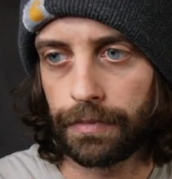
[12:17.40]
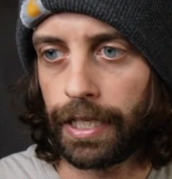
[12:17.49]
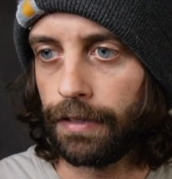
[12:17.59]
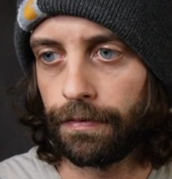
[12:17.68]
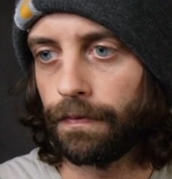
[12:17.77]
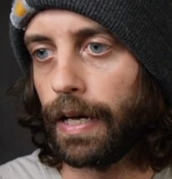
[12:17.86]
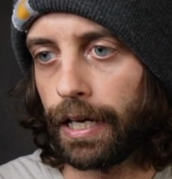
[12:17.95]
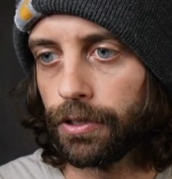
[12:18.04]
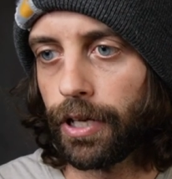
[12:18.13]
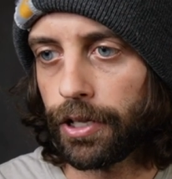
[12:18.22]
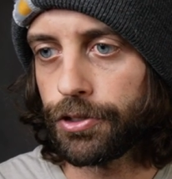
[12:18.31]
have
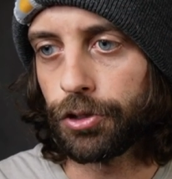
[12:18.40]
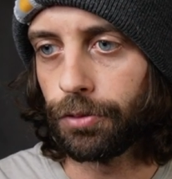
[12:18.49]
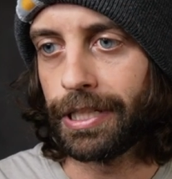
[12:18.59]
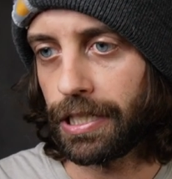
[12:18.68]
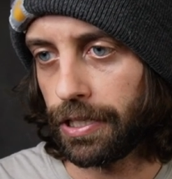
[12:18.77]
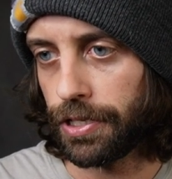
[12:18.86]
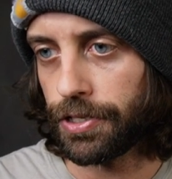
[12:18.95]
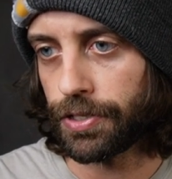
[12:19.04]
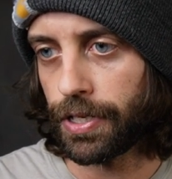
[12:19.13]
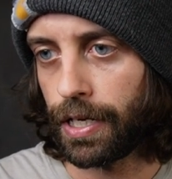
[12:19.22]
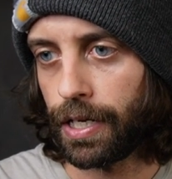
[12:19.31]
held on to
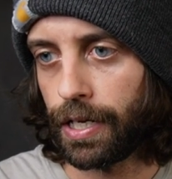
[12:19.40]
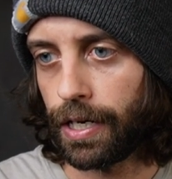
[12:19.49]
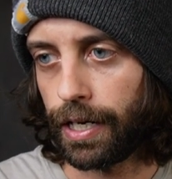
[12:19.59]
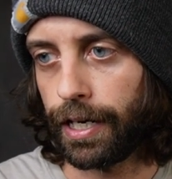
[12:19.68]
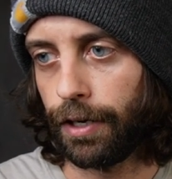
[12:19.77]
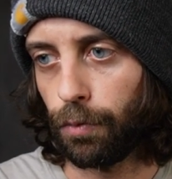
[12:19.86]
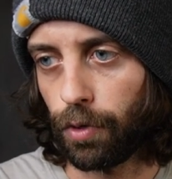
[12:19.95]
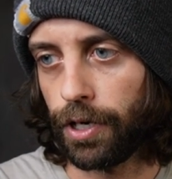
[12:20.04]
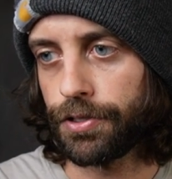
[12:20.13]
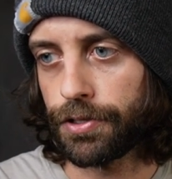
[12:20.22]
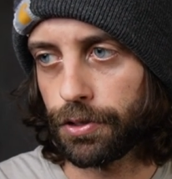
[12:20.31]
because I
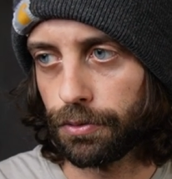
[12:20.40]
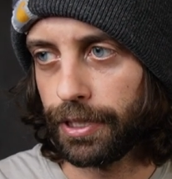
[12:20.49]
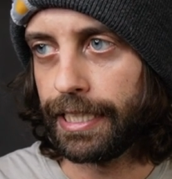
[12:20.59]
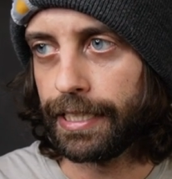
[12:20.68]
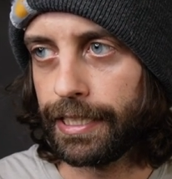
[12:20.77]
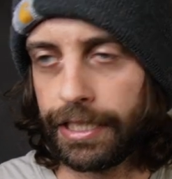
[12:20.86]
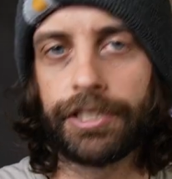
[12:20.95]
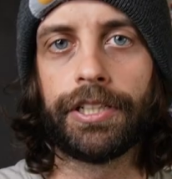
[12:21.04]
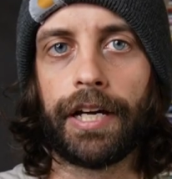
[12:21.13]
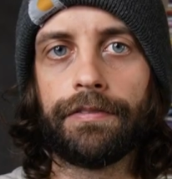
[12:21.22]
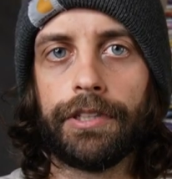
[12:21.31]
want to read each
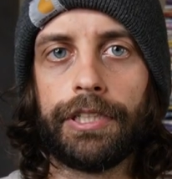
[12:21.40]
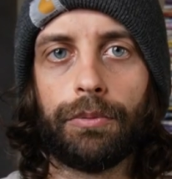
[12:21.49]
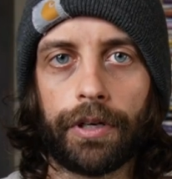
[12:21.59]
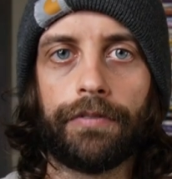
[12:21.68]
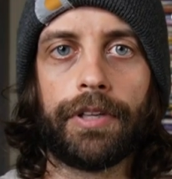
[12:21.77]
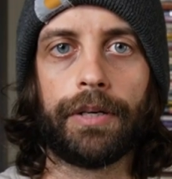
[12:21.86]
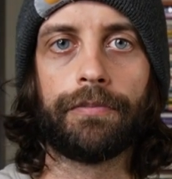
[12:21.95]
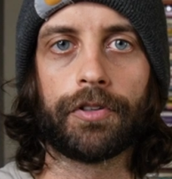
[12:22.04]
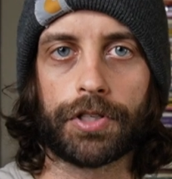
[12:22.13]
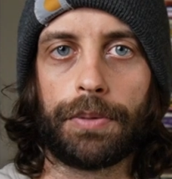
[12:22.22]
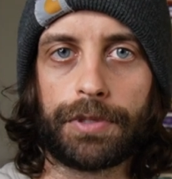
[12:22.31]
and every one of them
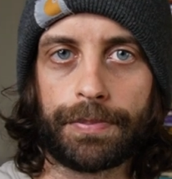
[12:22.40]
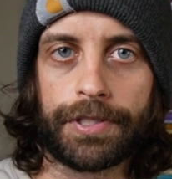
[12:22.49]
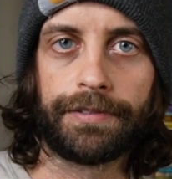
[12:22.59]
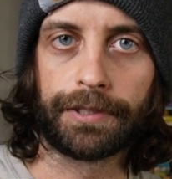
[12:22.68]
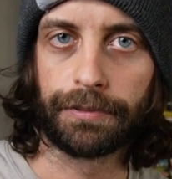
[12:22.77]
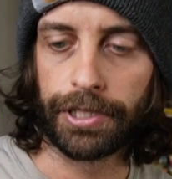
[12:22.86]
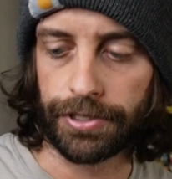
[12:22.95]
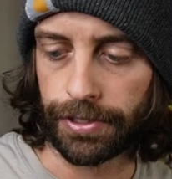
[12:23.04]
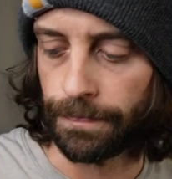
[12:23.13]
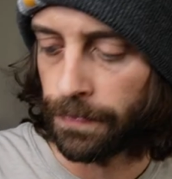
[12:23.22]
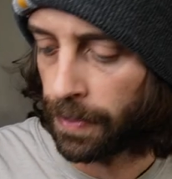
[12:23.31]
for some specific
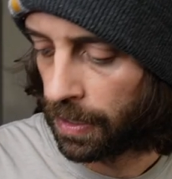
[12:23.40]
reason.